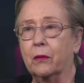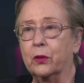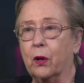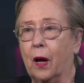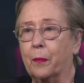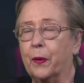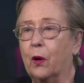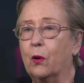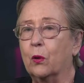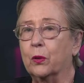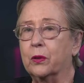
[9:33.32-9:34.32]
to
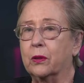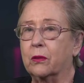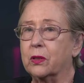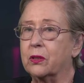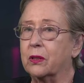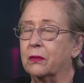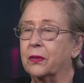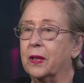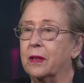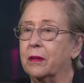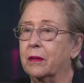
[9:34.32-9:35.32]
uphold the Christian
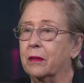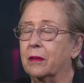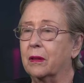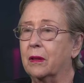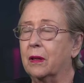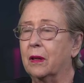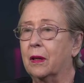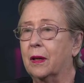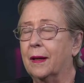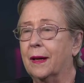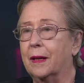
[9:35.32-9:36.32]
faith.
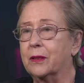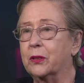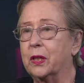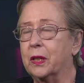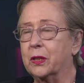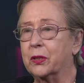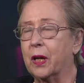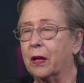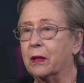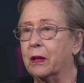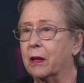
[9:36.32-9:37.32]
And she has
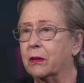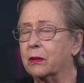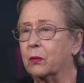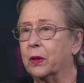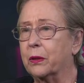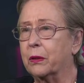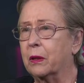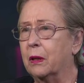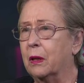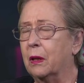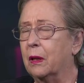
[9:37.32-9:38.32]
done that with
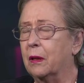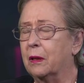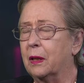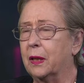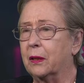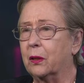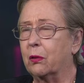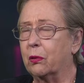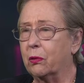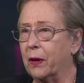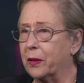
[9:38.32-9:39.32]

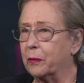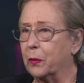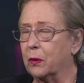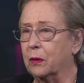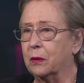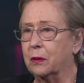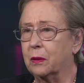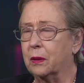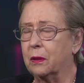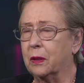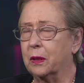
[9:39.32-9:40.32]
incredible
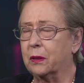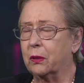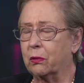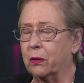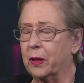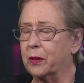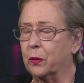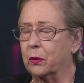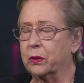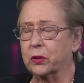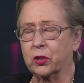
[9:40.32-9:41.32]

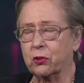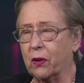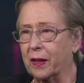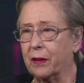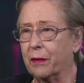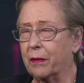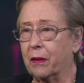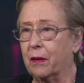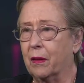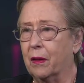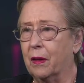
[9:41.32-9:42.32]
incredible strength
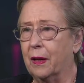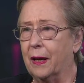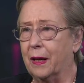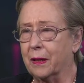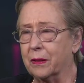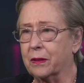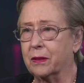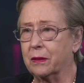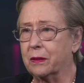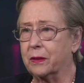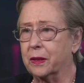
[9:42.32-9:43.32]
and
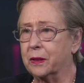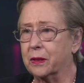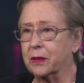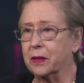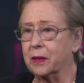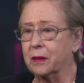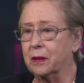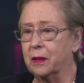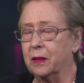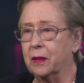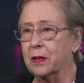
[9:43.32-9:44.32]
dignity.
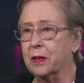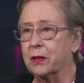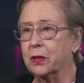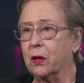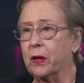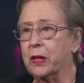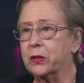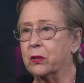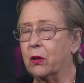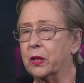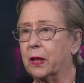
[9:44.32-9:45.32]
So it's
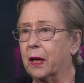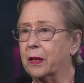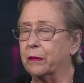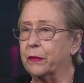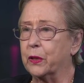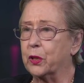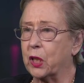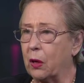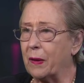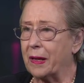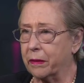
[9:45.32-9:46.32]
not a kind of a
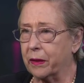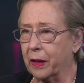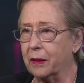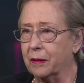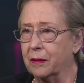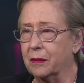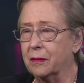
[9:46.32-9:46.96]
showy thing,